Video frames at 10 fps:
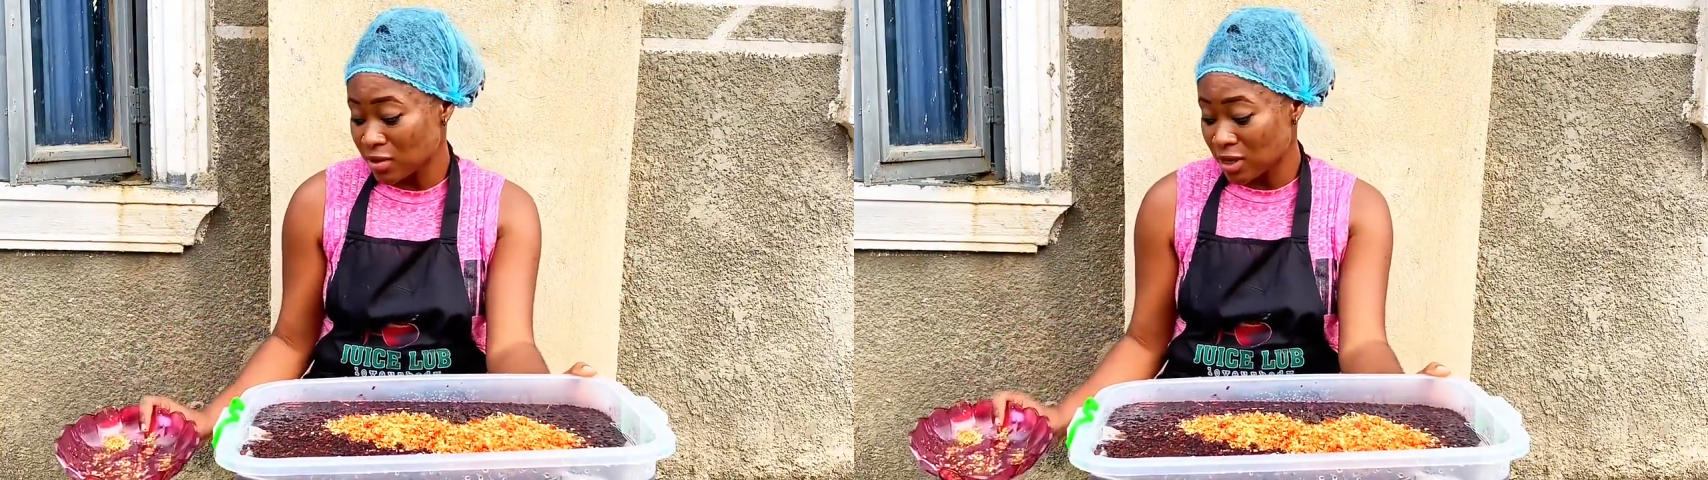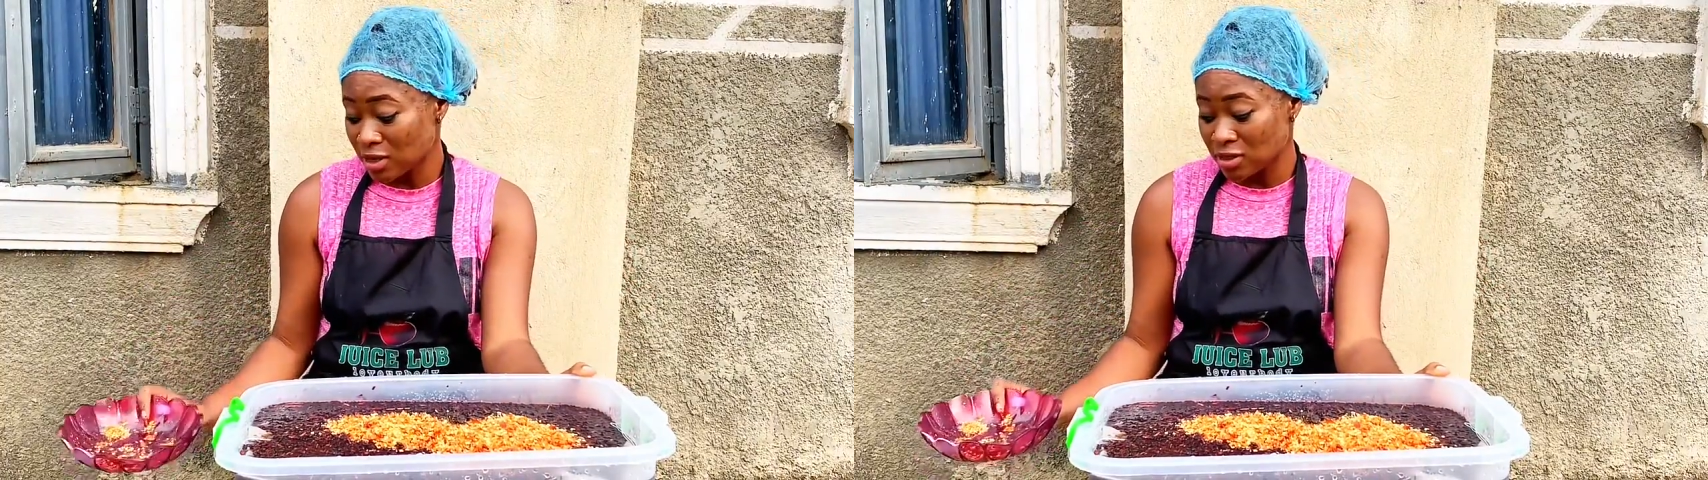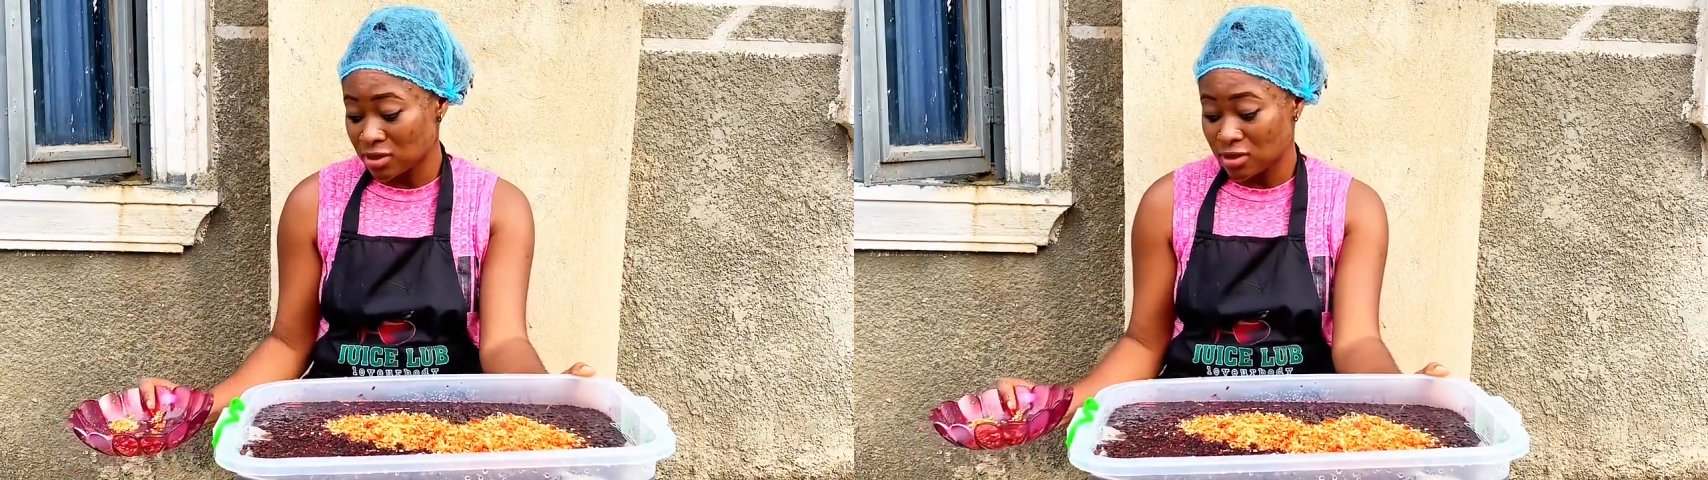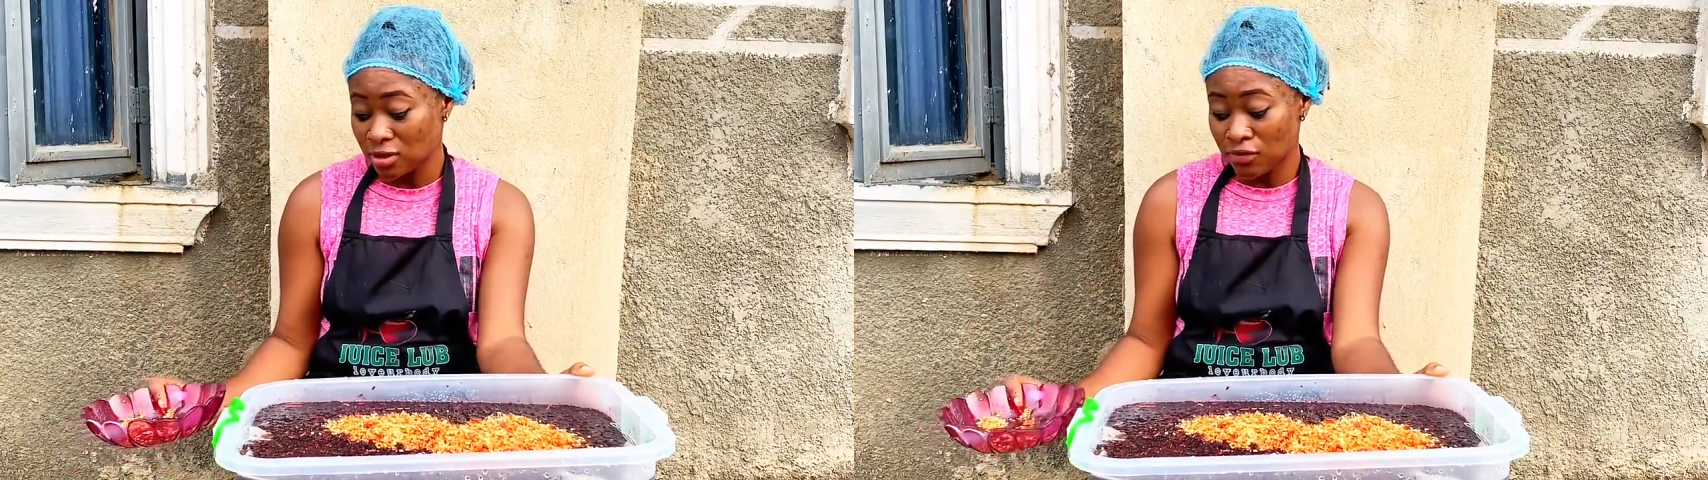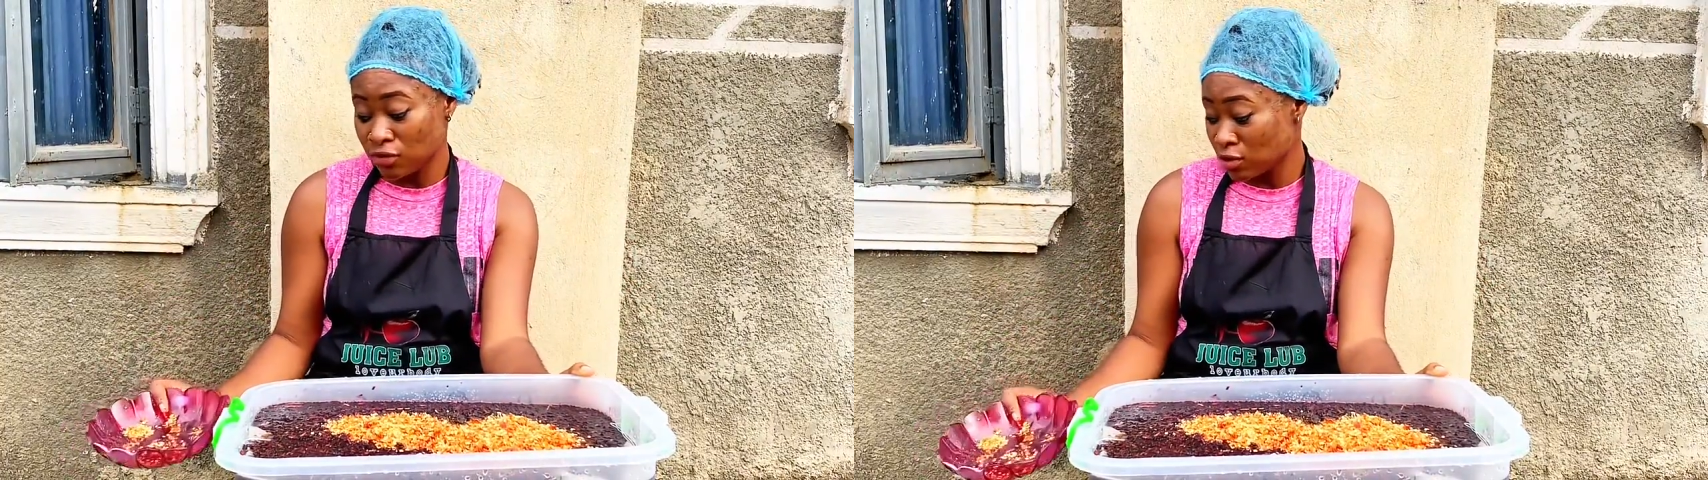and
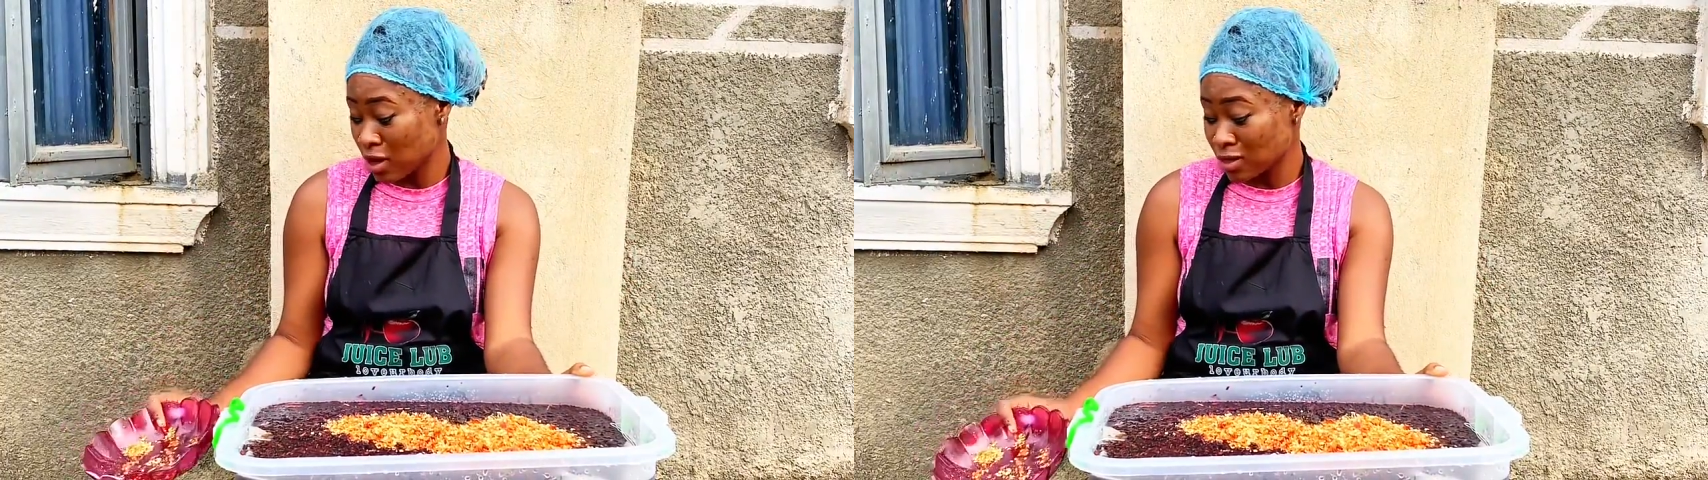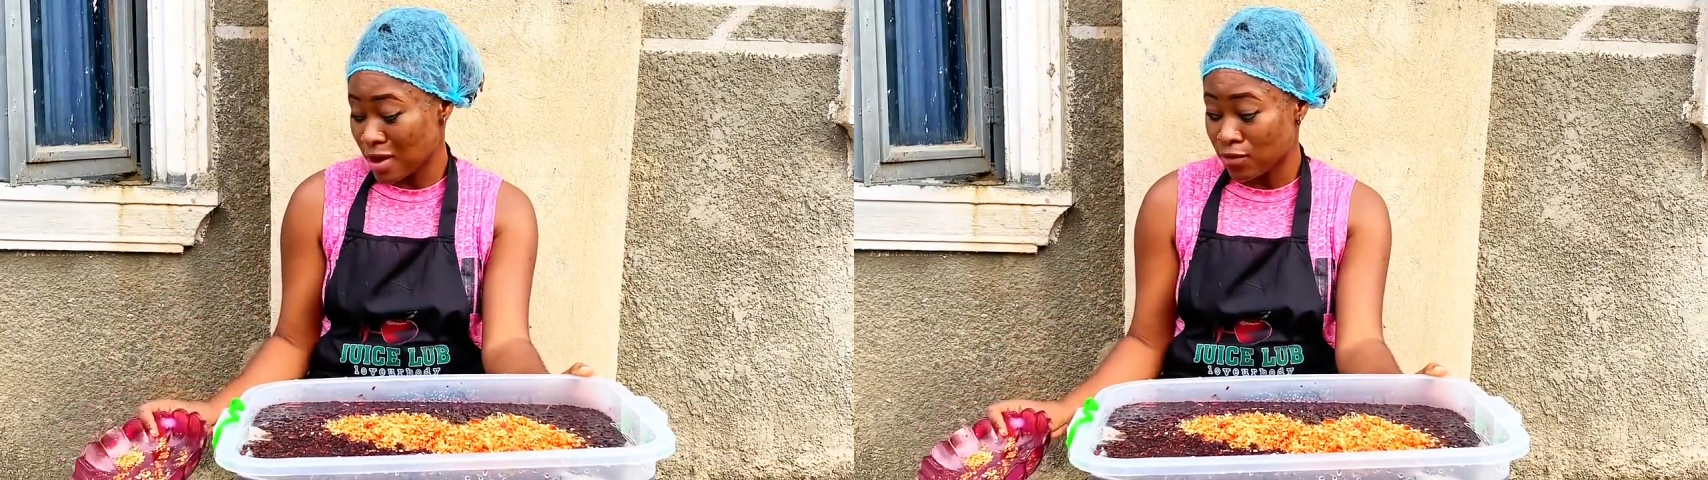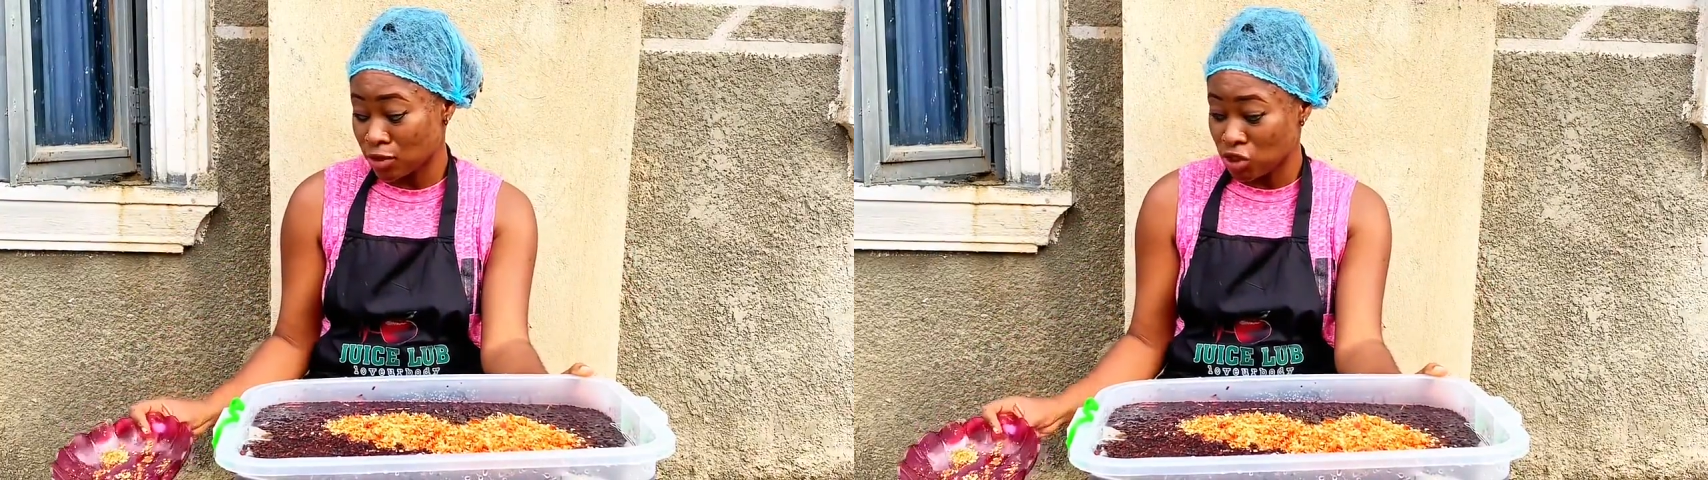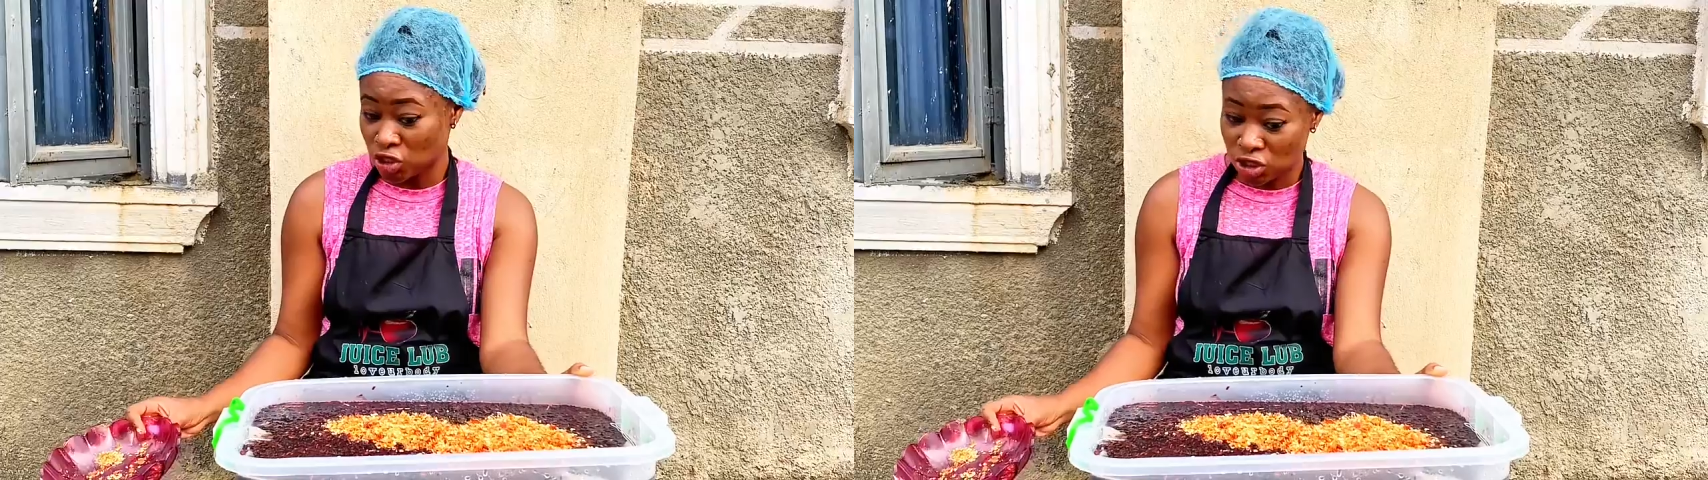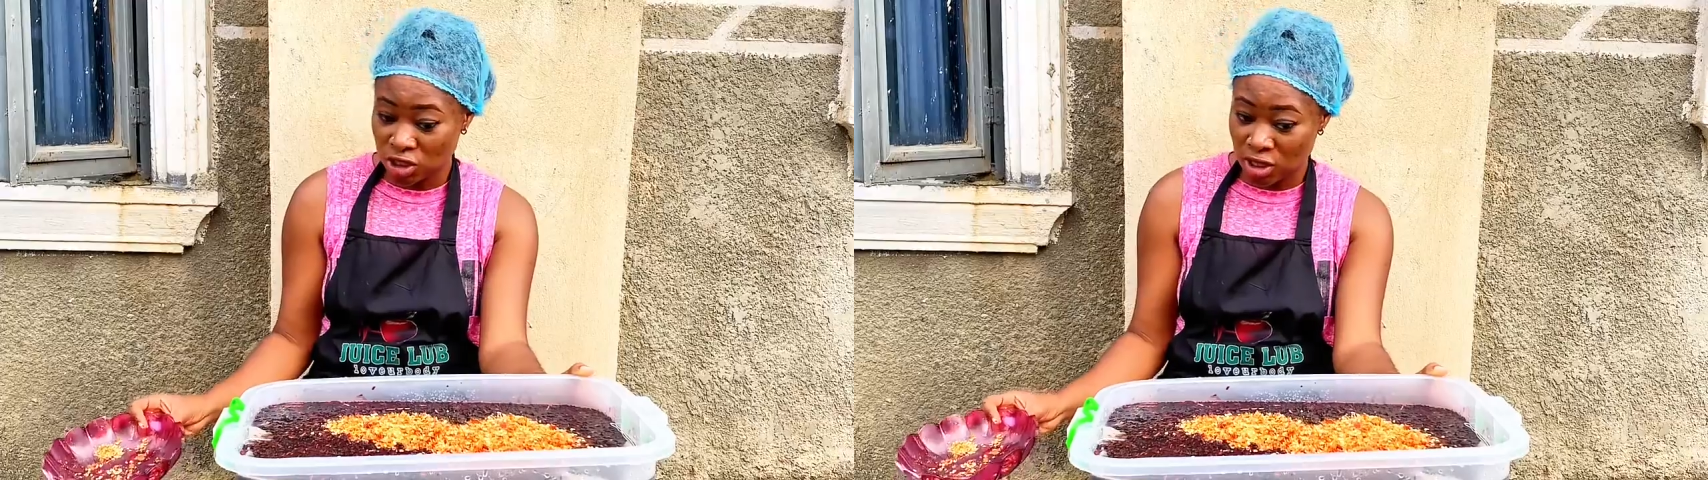if you can't afford
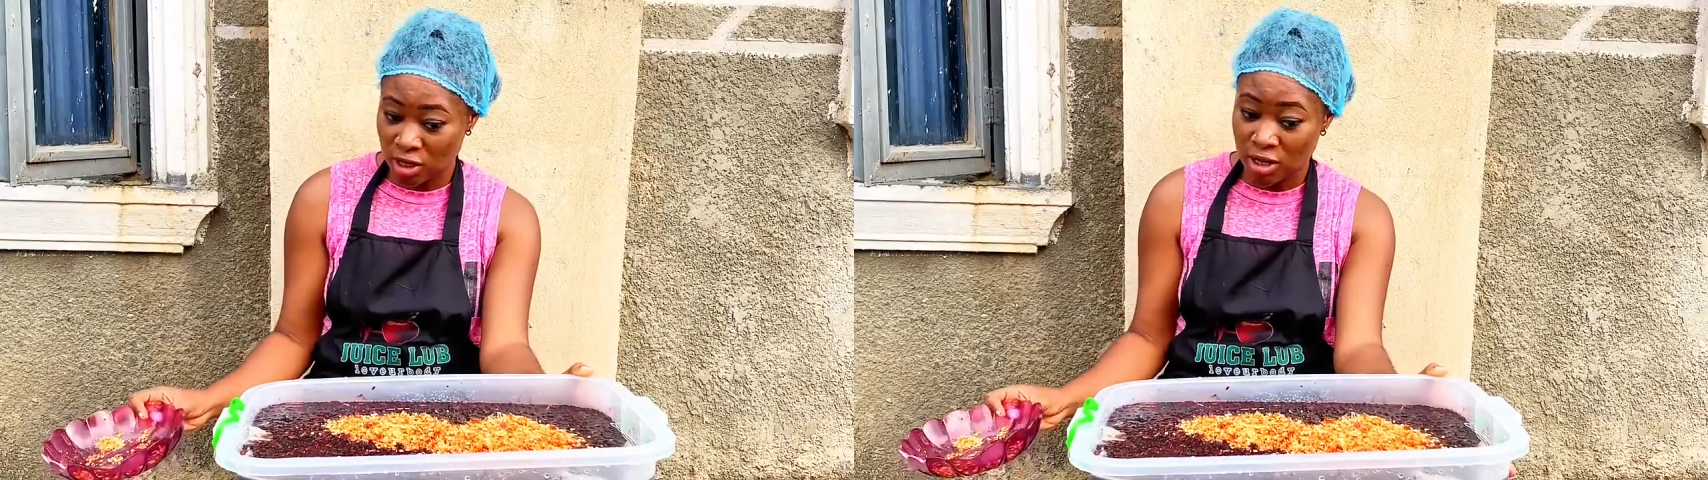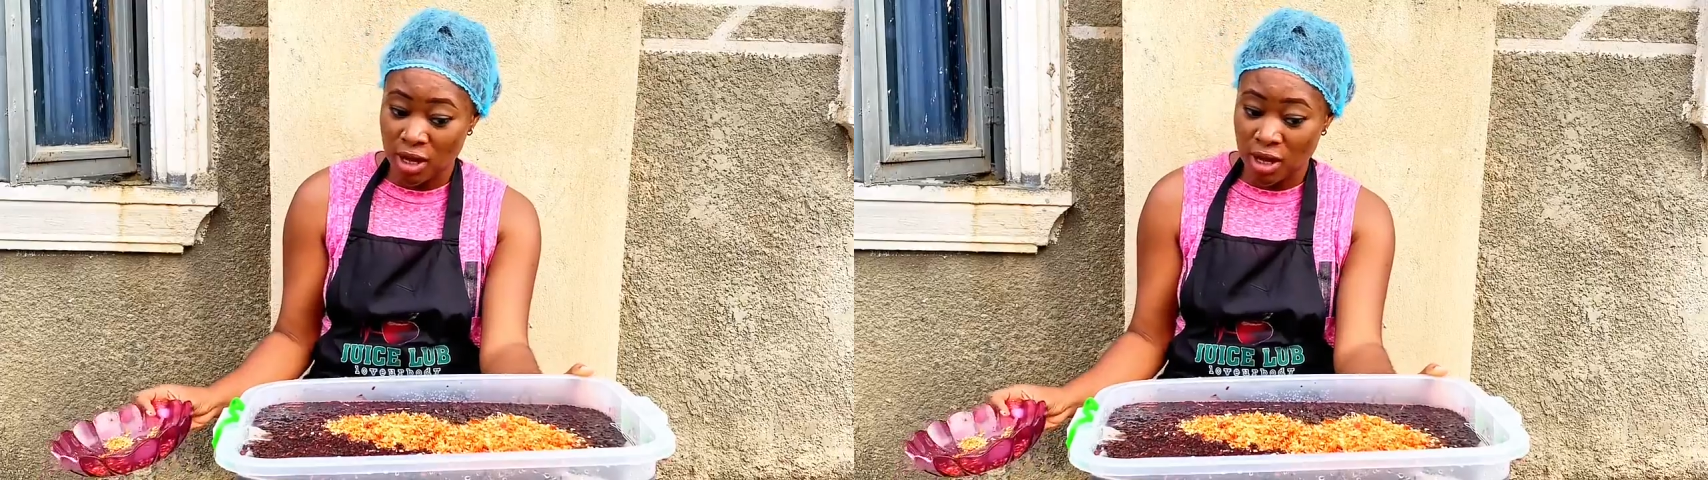ginger,